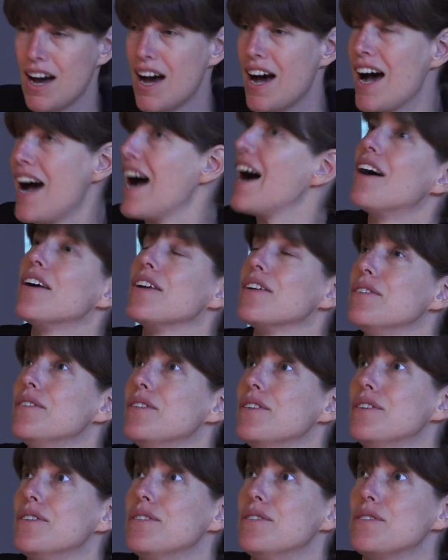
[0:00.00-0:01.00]
How do you
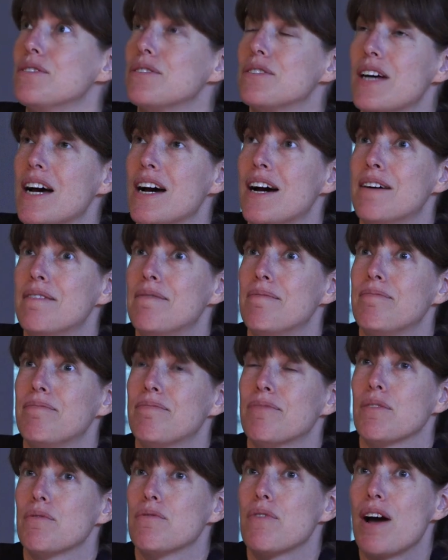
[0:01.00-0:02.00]
use
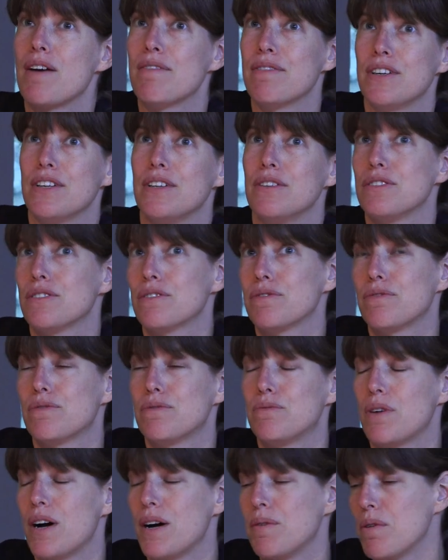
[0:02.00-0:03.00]
revenues,
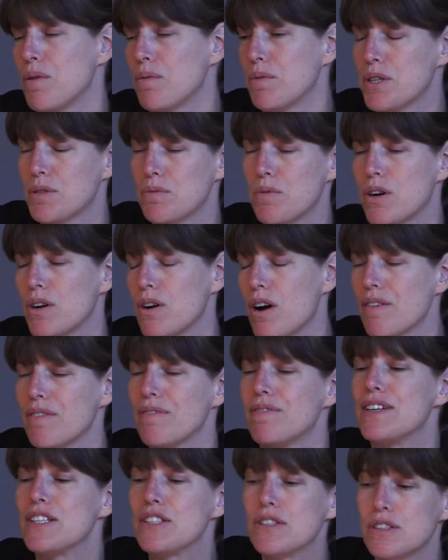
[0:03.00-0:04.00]
which are not
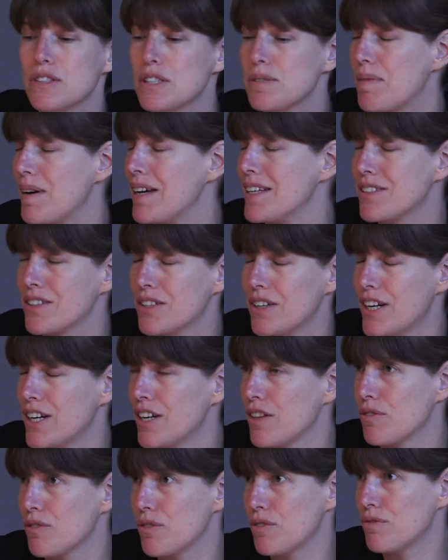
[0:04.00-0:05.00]
fiscal space
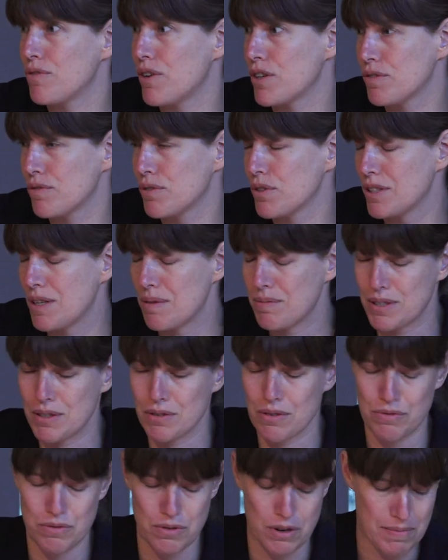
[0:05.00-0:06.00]
created through fossil fuel subsidy
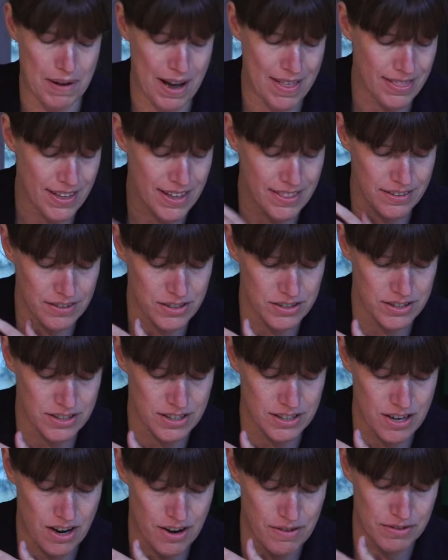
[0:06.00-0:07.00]
reform? And then there's
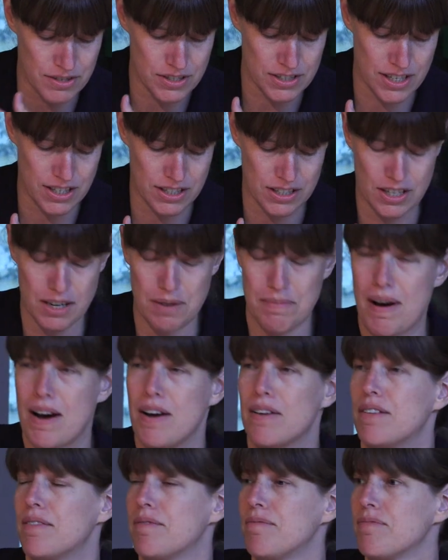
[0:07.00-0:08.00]
this conversation
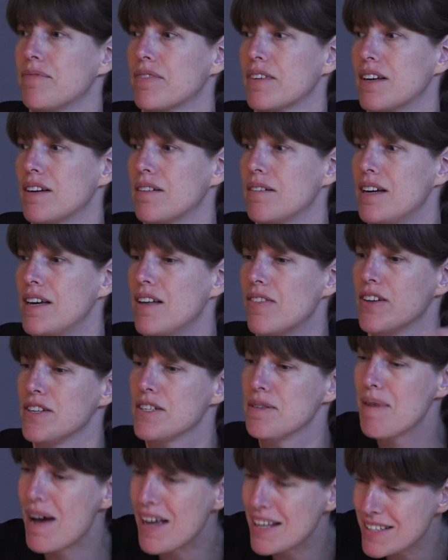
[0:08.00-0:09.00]
about, on the
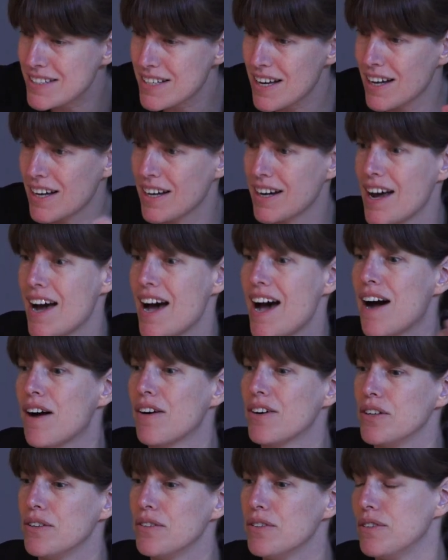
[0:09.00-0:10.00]
demand side,
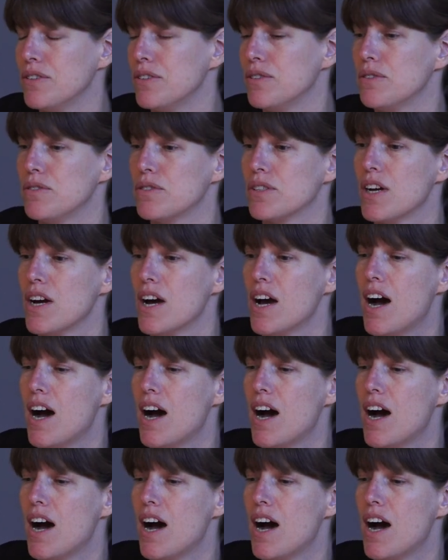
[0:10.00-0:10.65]
how do you use